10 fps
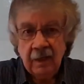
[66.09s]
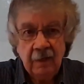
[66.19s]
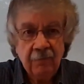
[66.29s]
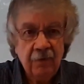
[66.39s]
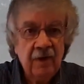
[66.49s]

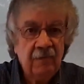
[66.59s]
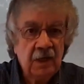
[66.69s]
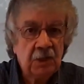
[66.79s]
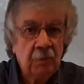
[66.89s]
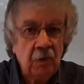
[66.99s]
In
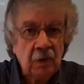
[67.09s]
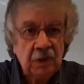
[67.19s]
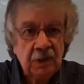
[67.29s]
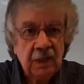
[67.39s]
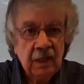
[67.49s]
previous
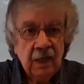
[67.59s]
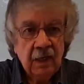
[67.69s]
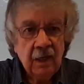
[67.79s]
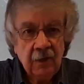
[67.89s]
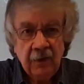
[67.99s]
books,
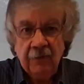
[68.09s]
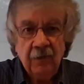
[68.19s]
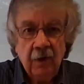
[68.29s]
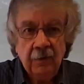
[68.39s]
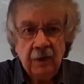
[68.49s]
they've
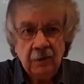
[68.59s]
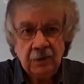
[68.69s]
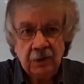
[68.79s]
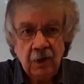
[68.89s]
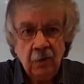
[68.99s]
not only looked
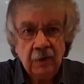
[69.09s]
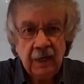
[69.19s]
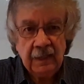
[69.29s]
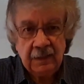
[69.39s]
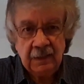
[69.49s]
at cold
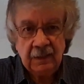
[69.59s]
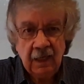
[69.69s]
cases,